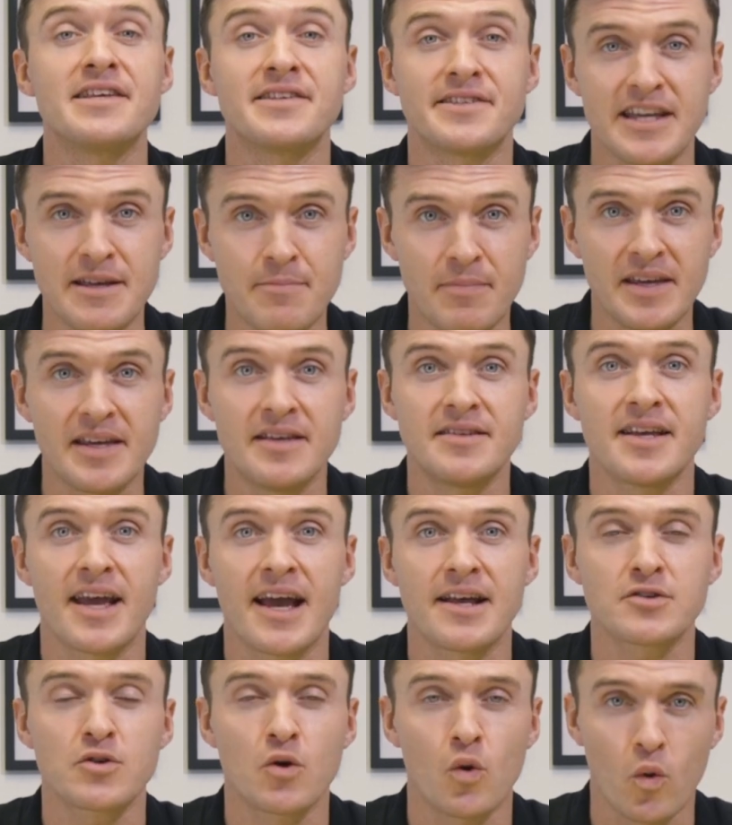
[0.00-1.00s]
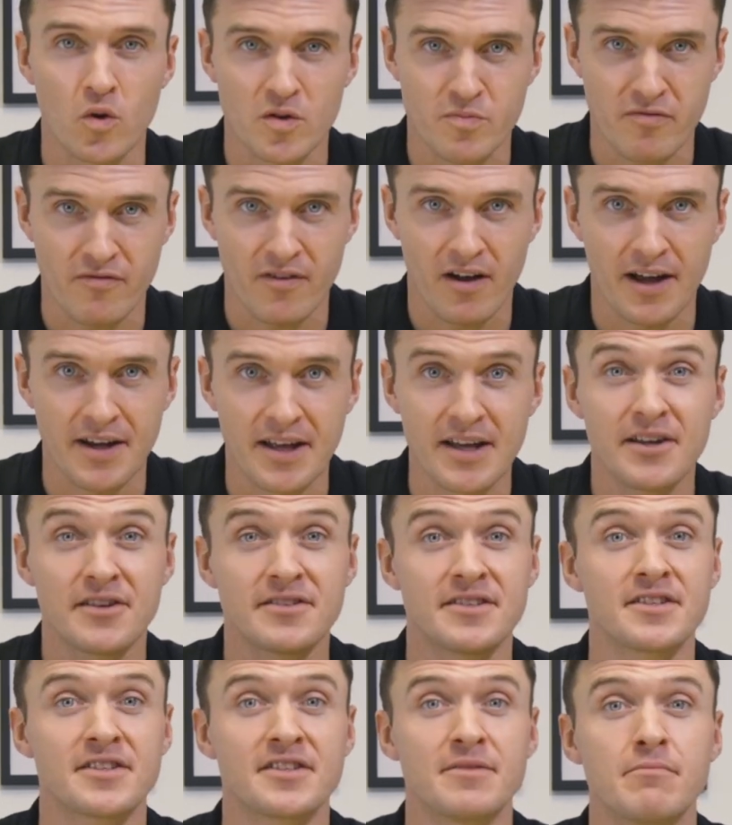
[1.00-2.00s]
CPCS course provider
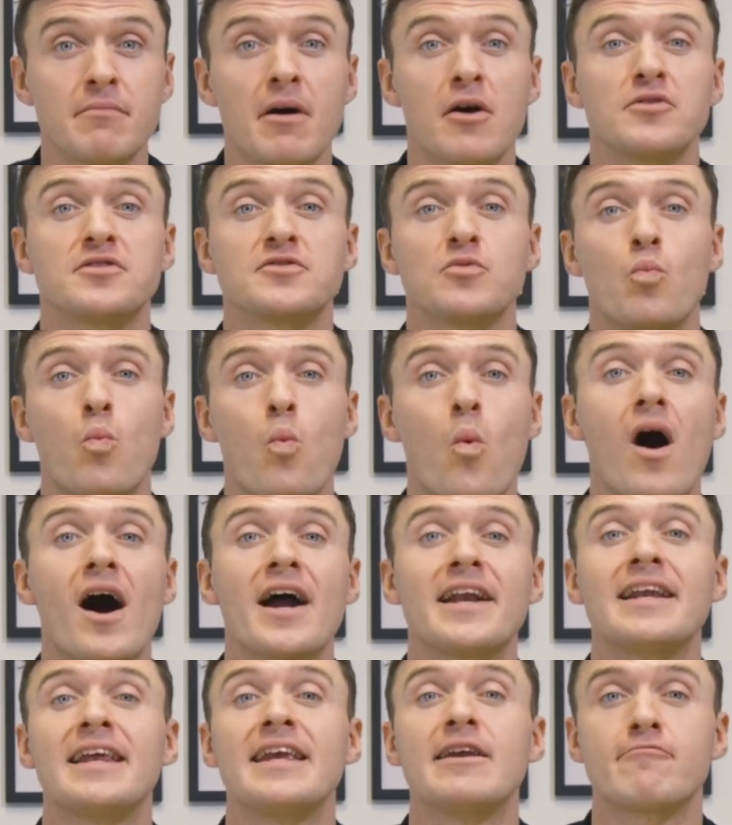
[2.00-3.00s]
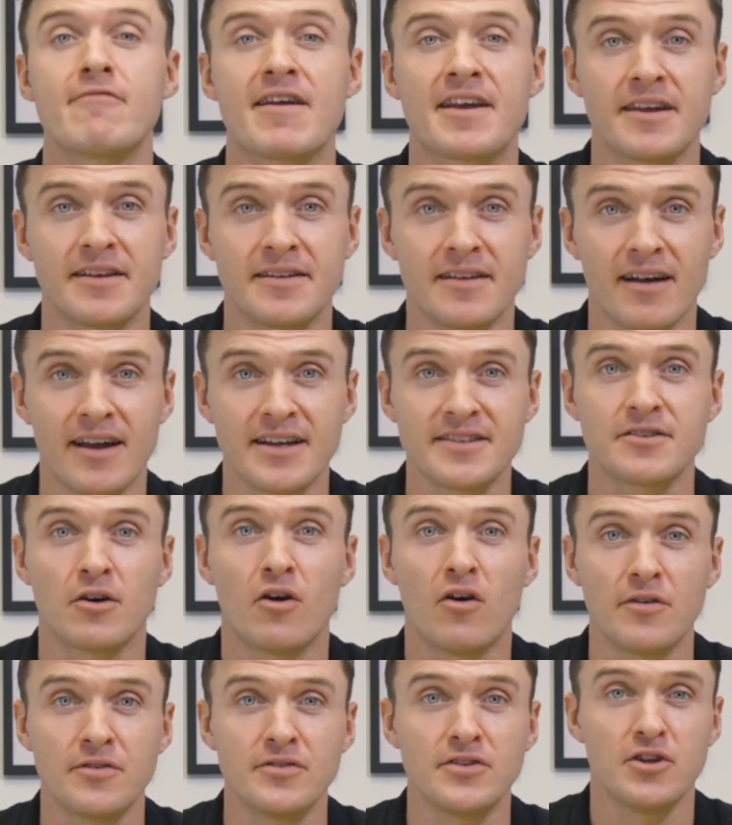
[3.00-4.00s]
because it's the most widely recognised
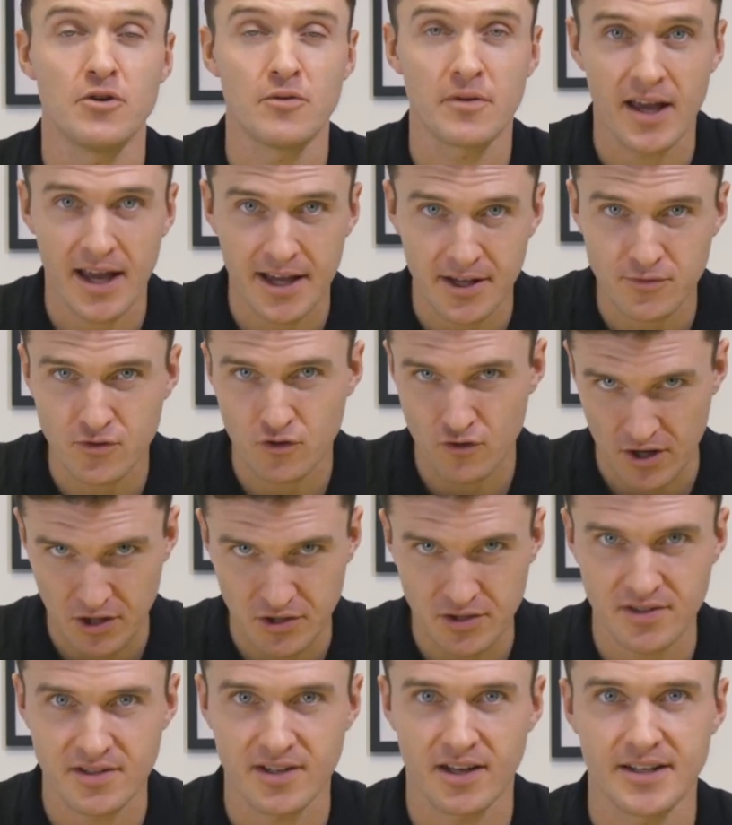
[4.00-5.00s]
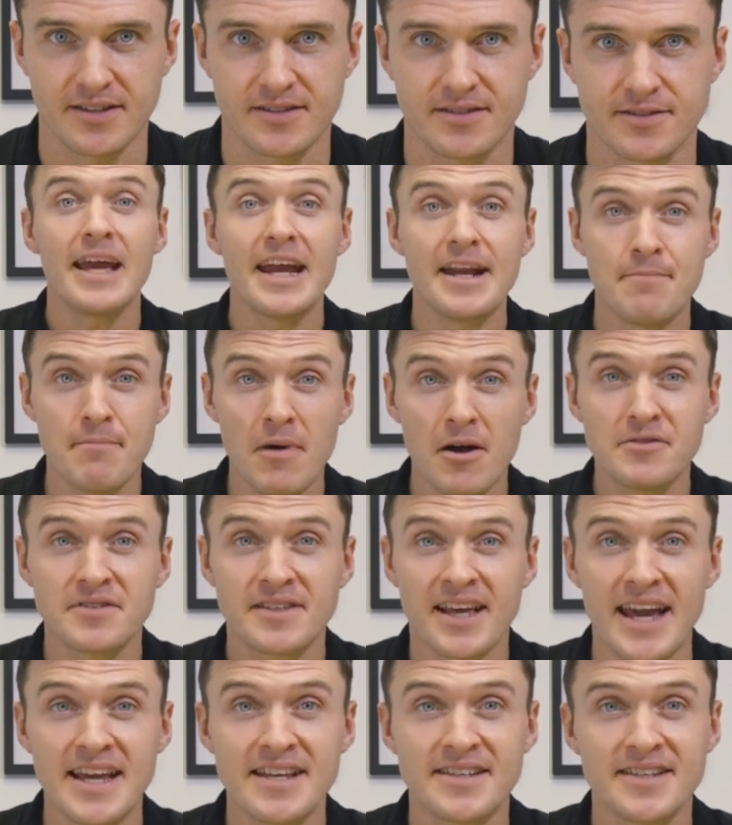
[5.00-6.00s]
on UK construction sites. In most
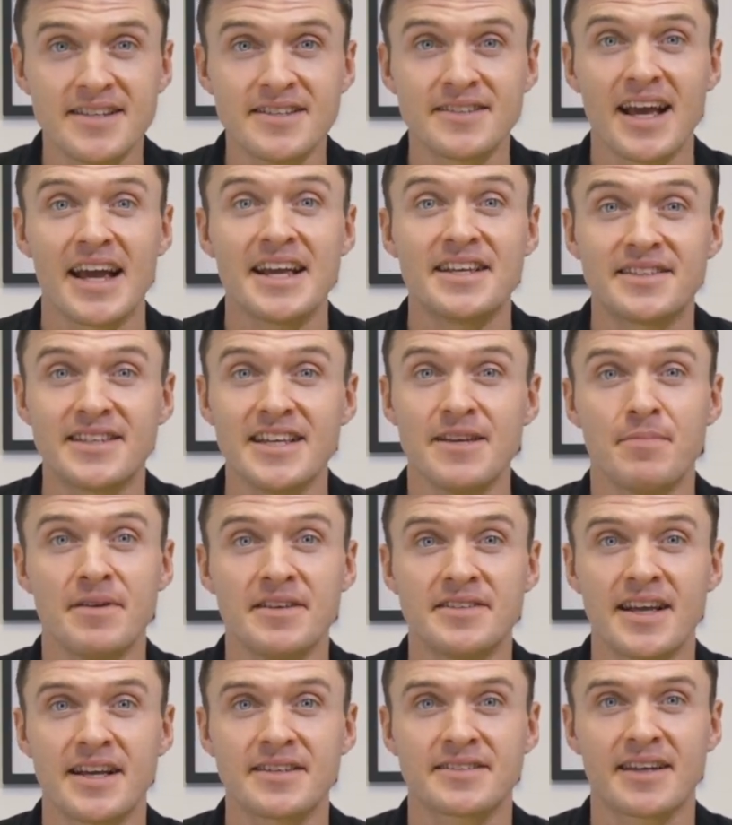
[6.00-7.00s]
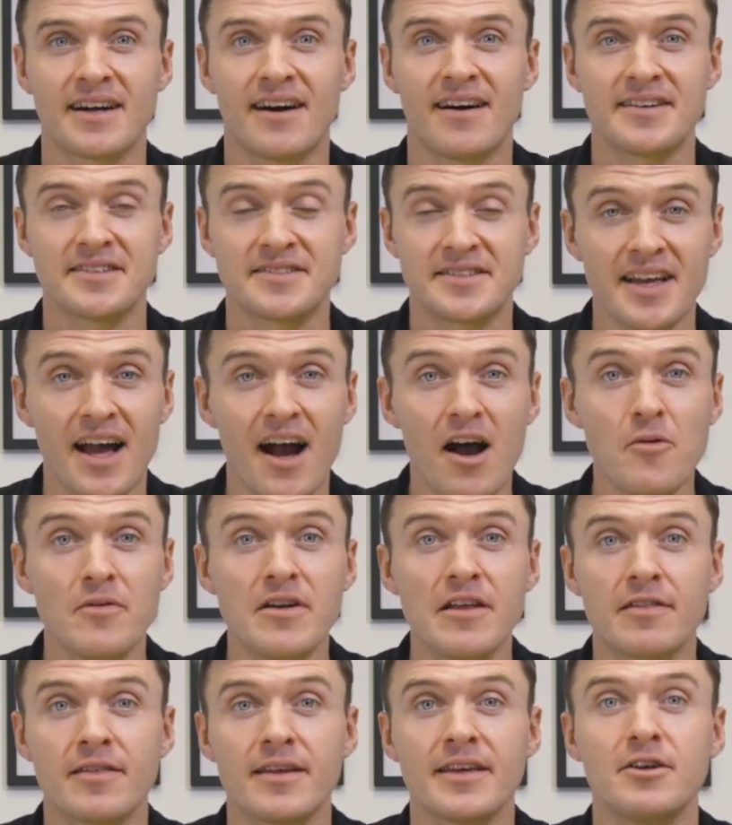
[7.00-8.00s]
cases, a CPCS card is the
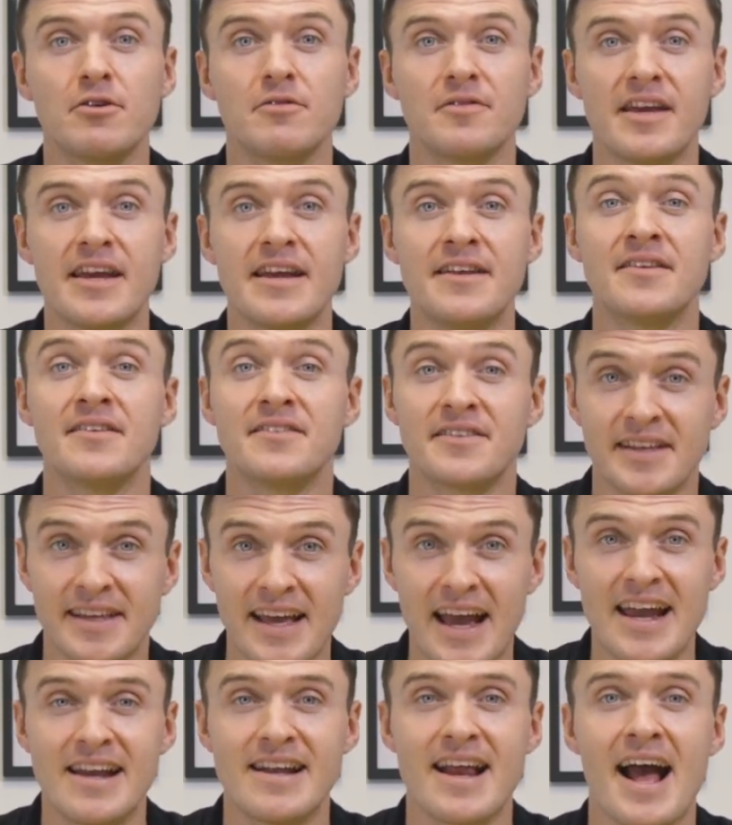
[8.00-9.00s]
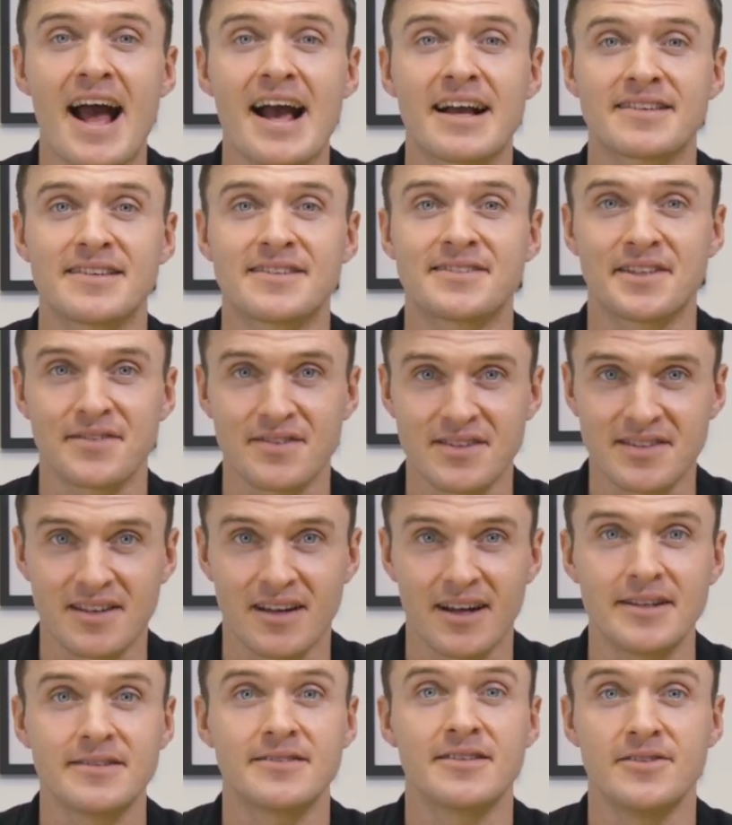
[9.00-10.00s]
only thing you'll need to gain access to the
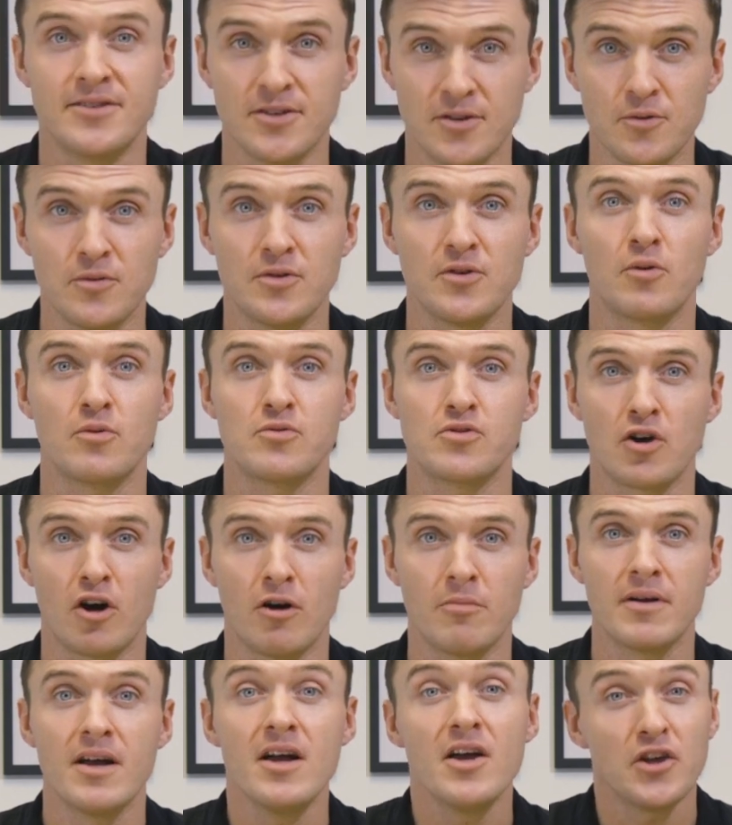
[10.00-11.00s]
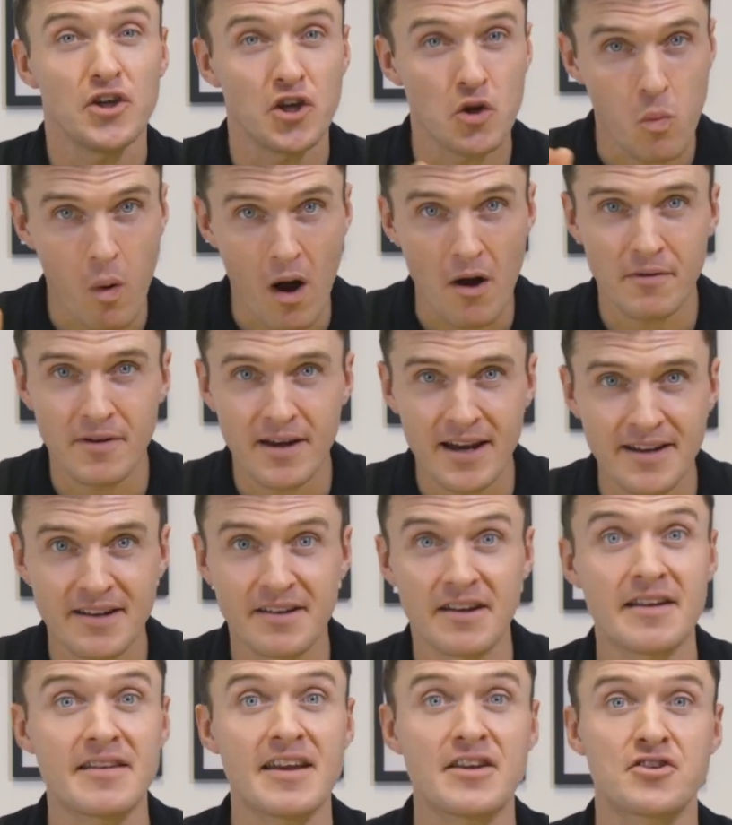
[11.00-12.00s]
site to do your job. You won't need
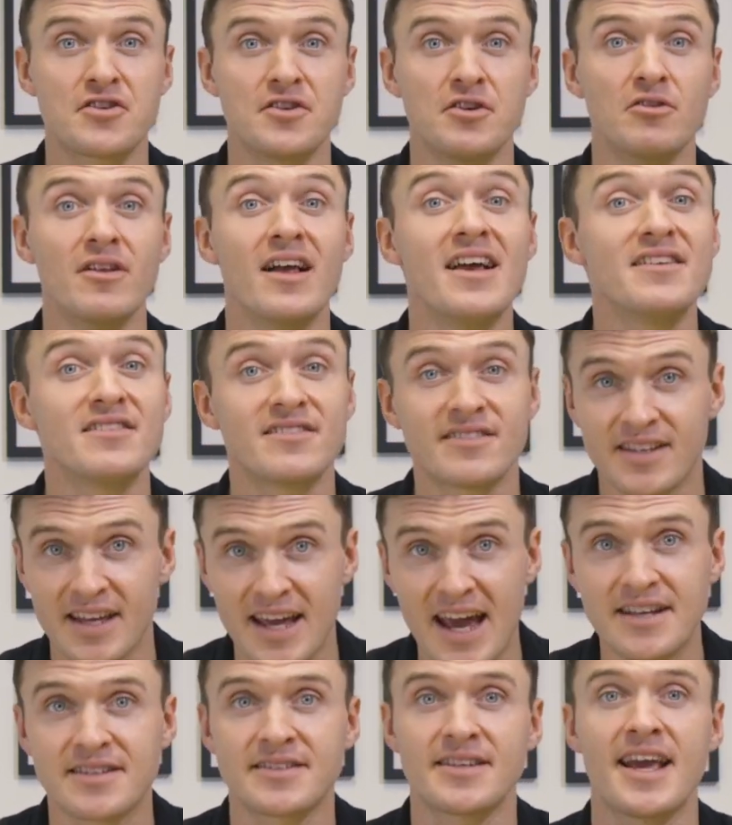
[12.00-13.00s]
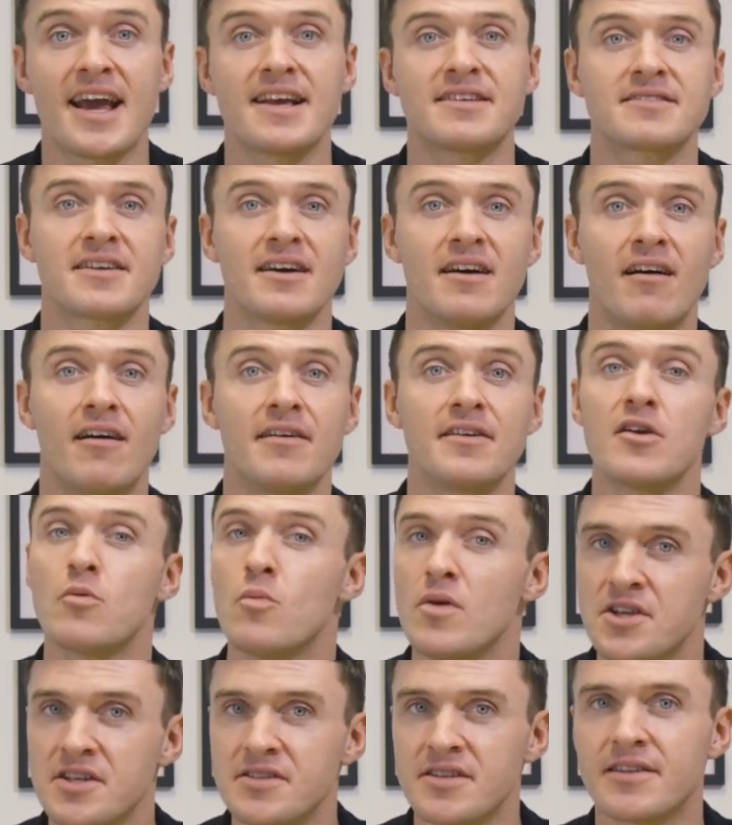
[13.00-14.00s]
an additional CSCS card,
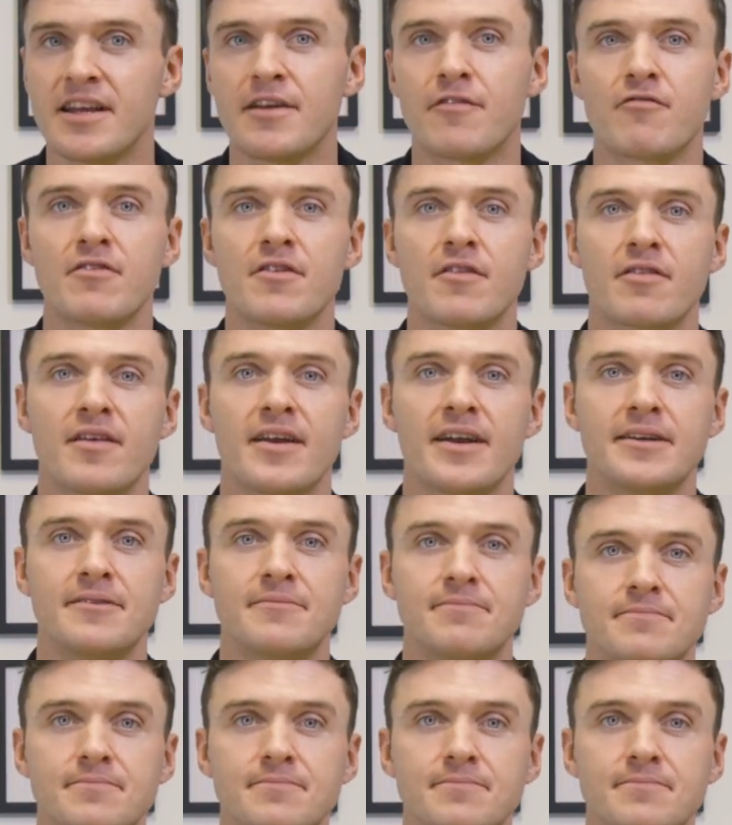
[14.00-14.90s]
which is a different thing.